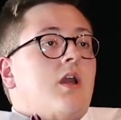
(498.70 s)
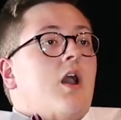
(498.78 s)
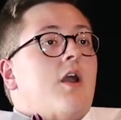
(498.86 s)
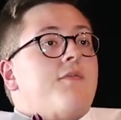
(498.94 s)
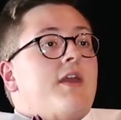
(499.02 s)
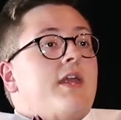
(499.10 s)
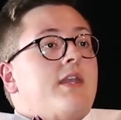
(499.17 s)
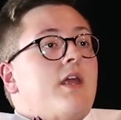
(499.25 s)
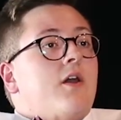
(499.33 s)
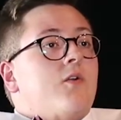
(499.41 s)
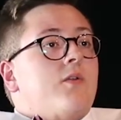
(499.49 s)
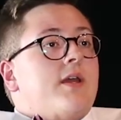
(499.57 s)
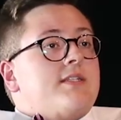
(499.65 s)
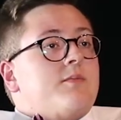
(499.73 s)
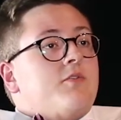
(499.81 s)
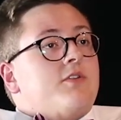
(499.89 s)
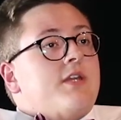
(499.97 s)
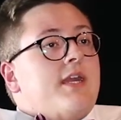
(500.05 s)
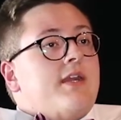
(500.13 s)
On that note, as it
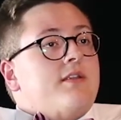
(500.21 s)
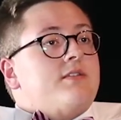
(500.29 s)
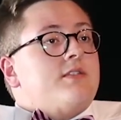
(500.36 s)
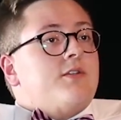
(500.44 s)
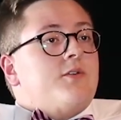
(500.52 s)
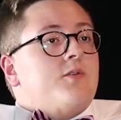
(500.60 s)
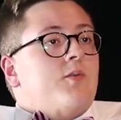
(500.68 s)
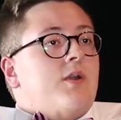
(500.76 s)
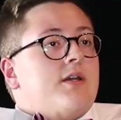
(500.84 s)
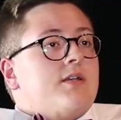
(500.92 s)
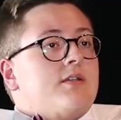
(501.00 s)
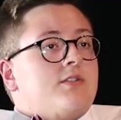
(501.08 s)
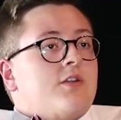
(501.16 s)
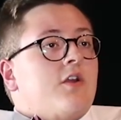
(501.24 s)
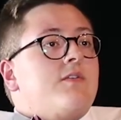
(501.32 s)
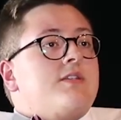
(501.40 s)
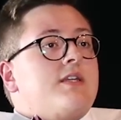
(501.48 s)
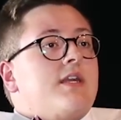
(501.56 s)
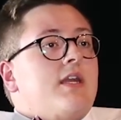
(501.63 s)
pertains to
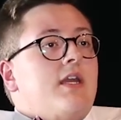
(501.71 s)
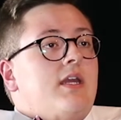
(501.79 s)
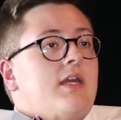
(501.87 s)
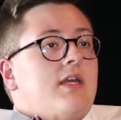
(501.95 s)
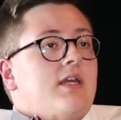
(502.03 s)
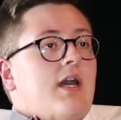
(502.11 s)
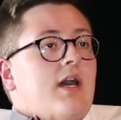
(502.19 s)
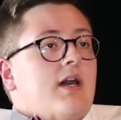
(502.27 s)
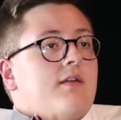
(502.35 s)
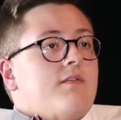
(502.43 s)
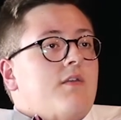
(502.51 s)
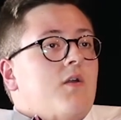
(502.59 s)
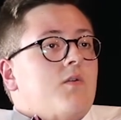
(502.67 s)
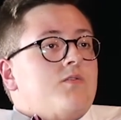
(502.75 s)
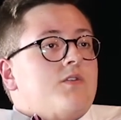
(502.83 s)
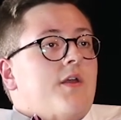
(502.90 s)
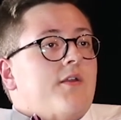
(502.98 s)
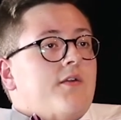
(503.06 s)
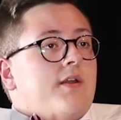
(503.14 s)
servicing those
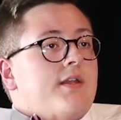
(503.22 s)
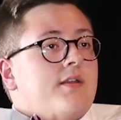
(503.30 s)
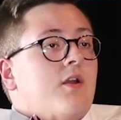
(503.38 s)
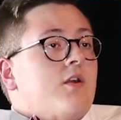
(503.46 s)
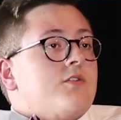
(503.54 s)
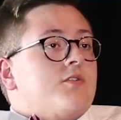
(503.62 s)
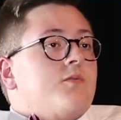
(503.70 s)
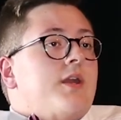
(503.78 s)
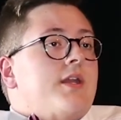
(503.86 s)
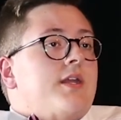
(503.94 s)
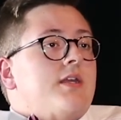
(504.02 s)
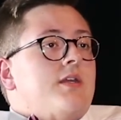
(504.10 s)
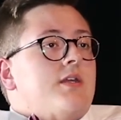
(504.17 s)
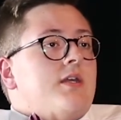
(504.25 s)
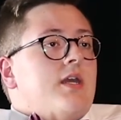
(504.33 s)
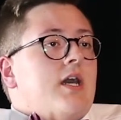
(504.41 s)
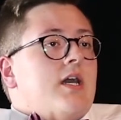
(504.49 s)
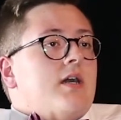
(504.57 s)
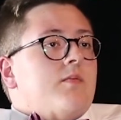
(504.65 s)
that are incarcerated
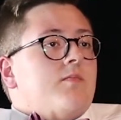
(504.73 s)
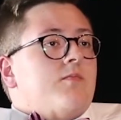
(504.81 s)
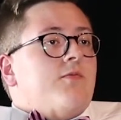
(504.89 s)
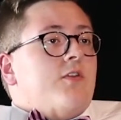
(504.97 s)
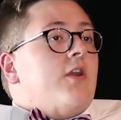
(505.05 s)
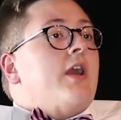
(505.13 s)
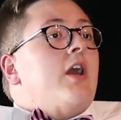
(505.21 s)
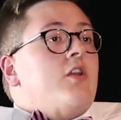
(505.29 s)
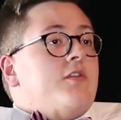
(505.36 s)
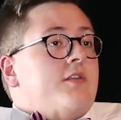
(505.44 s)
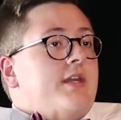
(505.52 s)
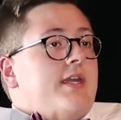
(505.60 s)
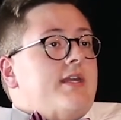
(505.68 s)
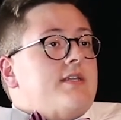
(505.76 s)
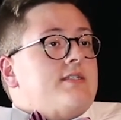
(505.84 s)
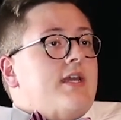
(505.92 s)
for their health needs,